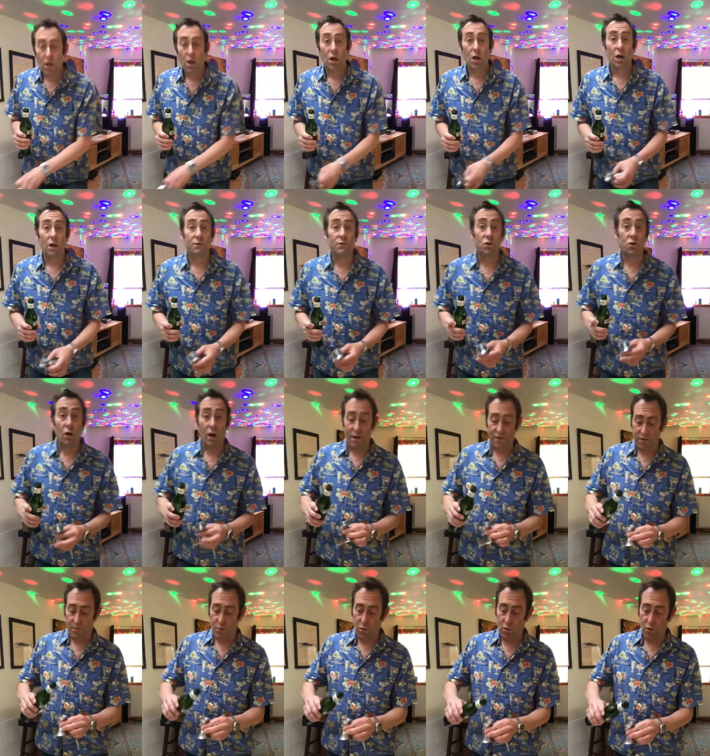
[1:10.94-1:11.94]
of dry
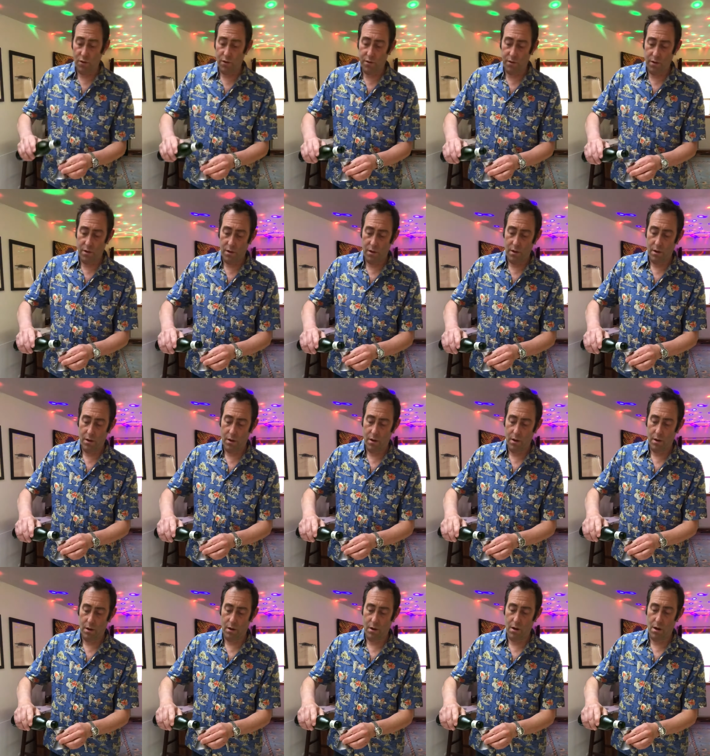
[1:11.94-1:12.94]
vermouth,
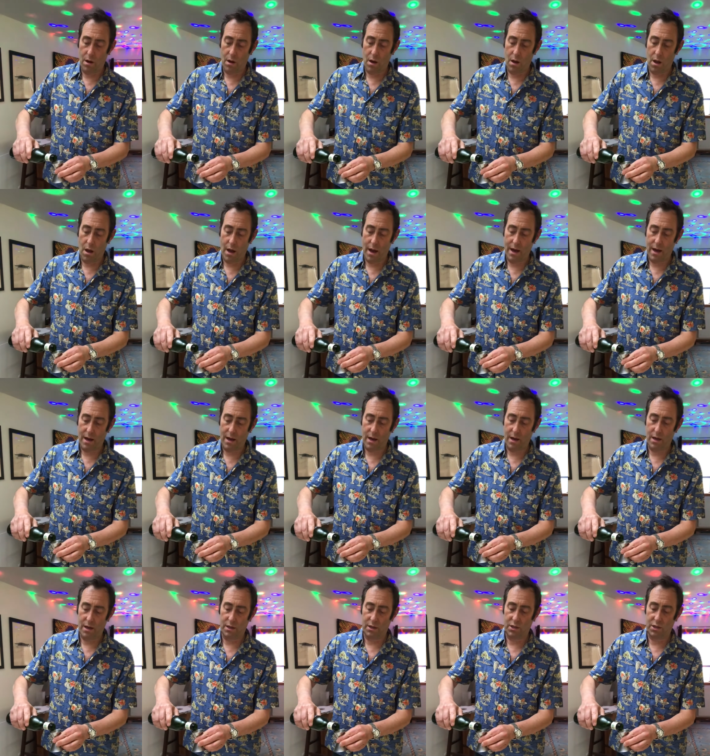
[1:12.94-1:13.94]
like
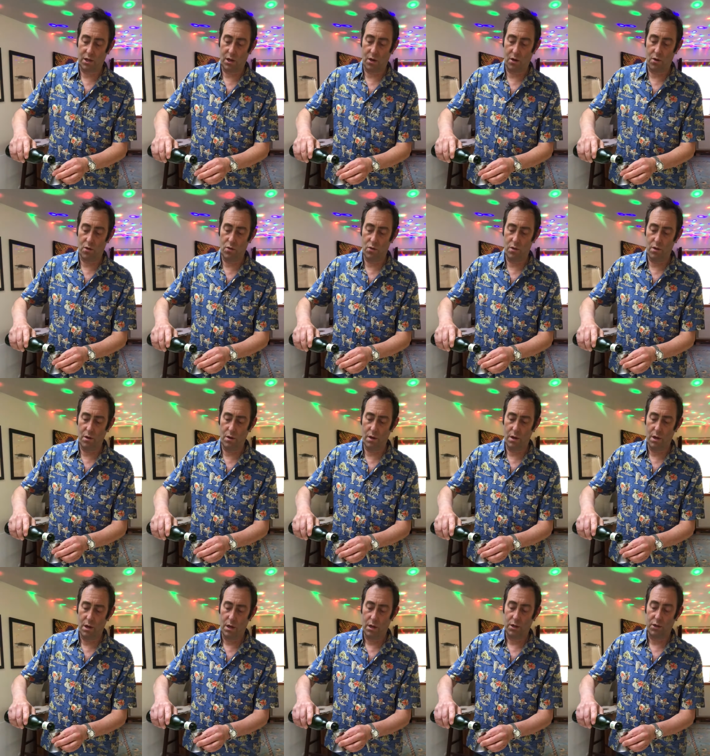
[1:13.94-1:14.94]
so.
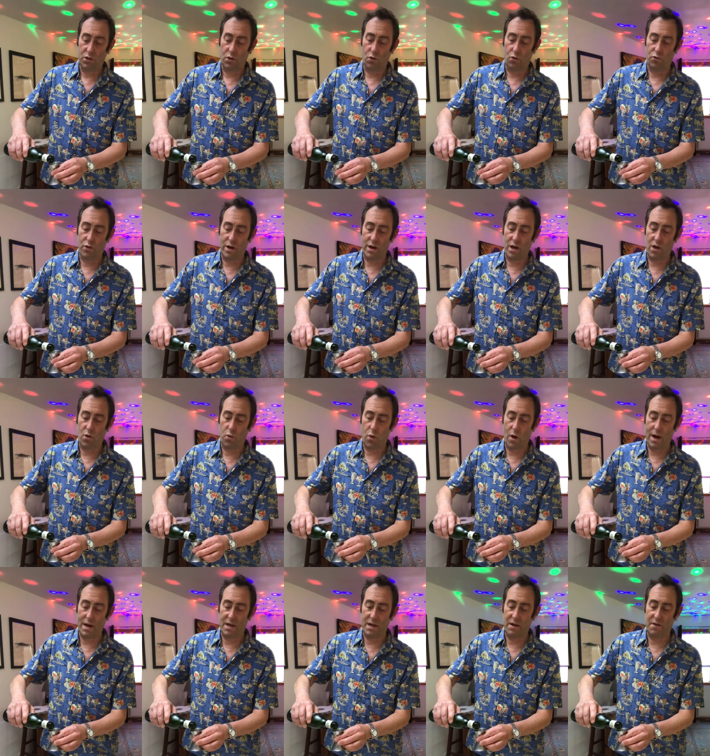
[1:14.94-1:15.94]
It's already
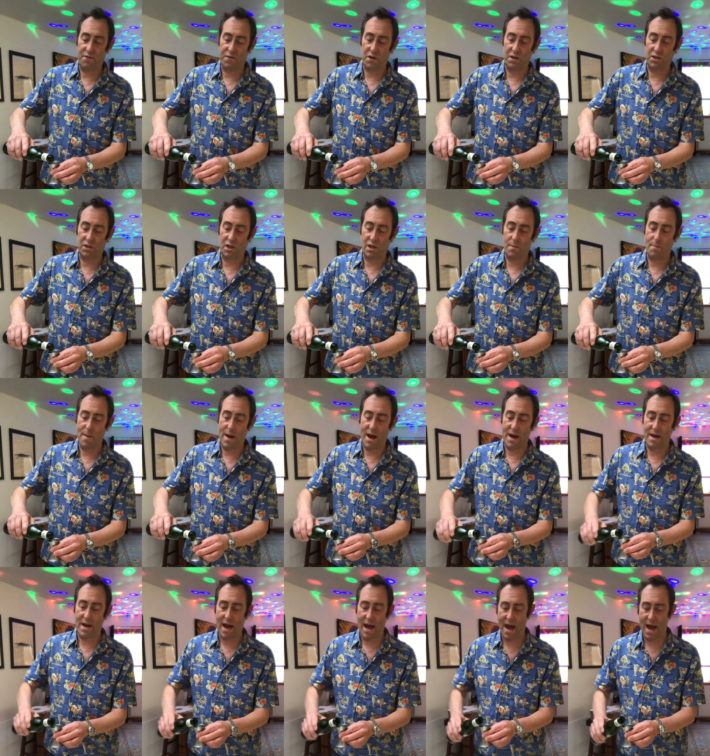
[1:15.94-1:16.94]
quite different to the
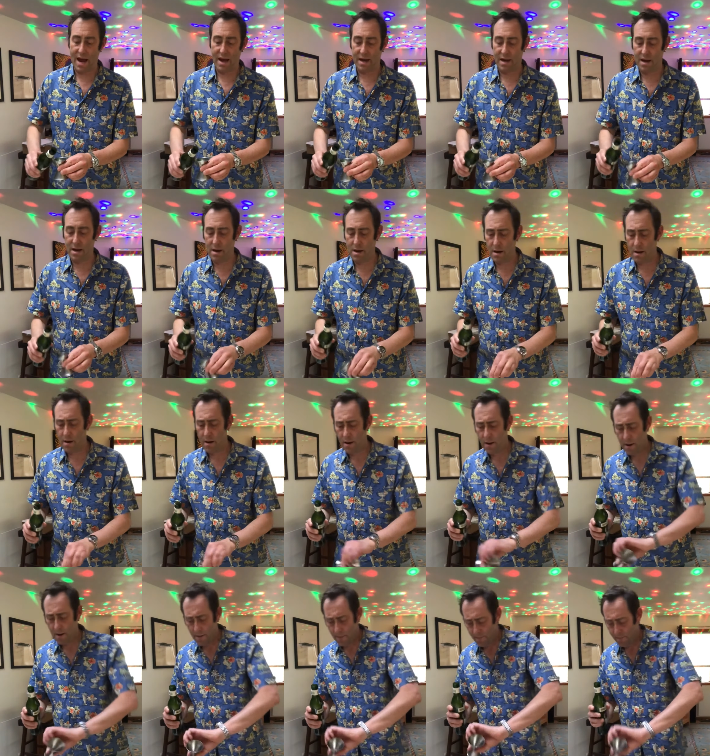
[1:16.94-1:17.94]
Manhattan.
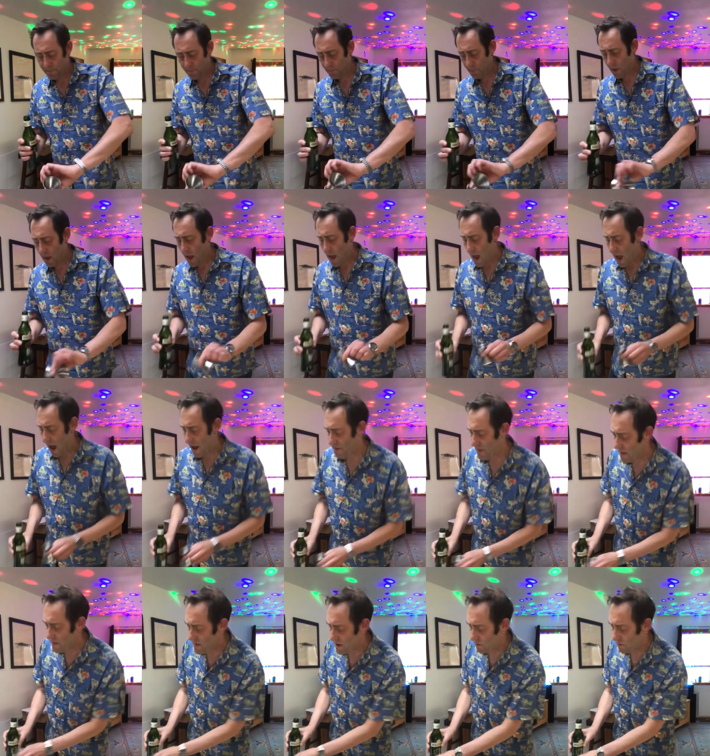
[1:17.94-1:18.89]
And then there